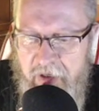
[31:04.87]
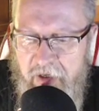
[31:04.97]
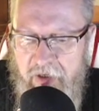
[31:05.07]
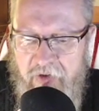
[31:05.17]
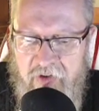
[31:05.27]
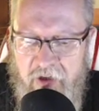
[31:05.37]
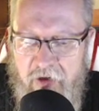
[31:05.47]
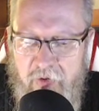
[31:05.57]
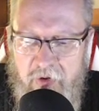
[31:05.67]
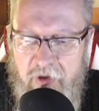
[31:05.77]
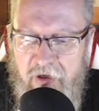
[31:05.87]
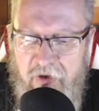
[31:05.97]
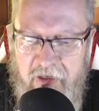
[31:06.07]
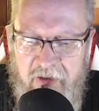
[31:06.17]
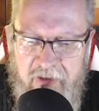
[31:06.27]
so,
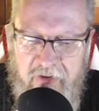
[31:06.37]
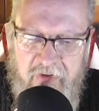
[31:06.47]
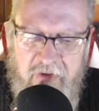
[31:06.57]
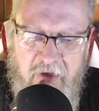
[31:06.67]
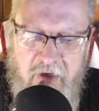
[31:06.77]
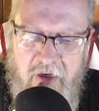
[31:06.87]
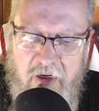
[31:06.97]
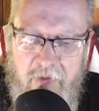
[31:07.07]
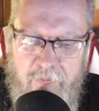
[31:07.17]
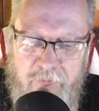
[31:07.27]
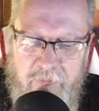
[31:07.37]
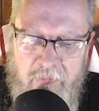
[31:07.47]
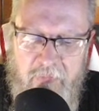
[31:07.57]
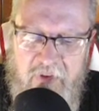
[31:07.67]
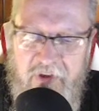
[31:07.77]
he thinks
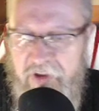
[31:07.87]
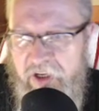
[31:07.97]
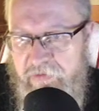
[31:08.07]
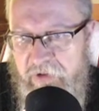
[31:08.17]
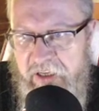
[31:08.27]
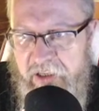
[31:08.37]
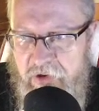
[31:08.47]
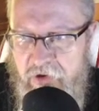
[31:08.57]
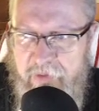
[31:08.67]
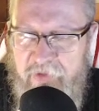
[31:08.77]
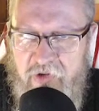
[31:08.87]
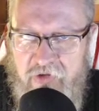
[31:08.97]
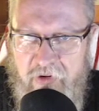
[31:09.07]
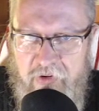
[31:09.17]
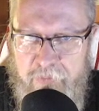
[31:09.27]
this kind of relationship to
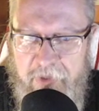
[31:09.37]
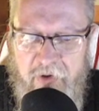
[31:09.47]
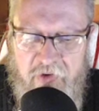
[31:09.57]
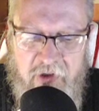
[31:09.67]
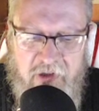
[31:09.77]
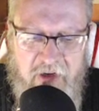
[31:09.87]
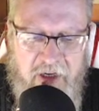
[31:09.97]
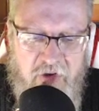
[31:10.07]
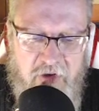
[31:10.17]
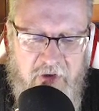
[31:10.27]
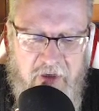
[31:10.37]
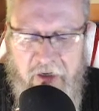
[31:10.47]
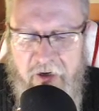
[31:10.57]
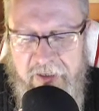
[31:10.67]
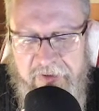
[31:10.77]
truth, poetry, creation,
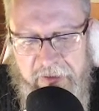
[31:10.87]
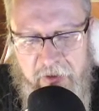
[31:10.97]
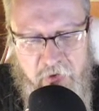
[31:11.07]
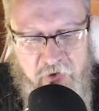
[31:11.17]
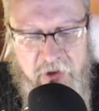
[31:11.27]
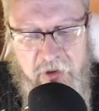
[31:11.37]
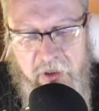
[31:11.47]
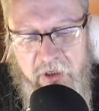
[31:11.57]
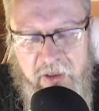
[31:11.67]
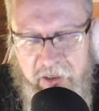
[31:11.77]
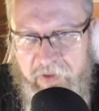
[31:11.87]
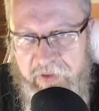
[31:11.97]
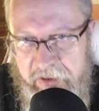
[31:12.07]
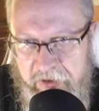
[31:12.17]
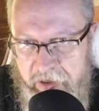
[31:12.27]
lies, illusion,
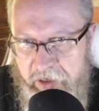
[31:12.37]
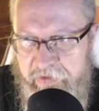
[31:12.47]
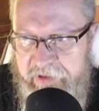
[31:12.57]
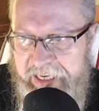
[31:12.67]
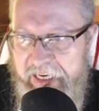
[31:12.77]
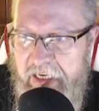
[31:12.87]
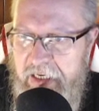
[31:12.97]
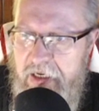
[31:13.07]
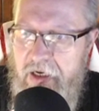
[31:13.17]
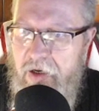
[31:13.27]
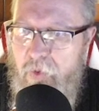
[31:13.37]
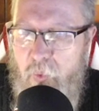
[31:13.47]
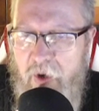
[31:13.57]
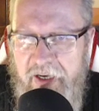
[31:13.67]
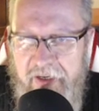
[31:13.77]
these are kind of key
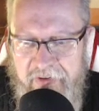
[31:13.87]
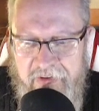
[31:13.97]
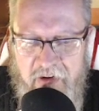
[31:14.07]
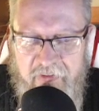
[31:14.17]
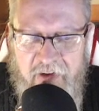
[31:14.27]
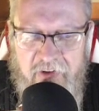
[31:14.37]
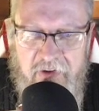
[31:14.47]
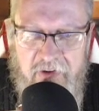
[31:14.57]
ways of us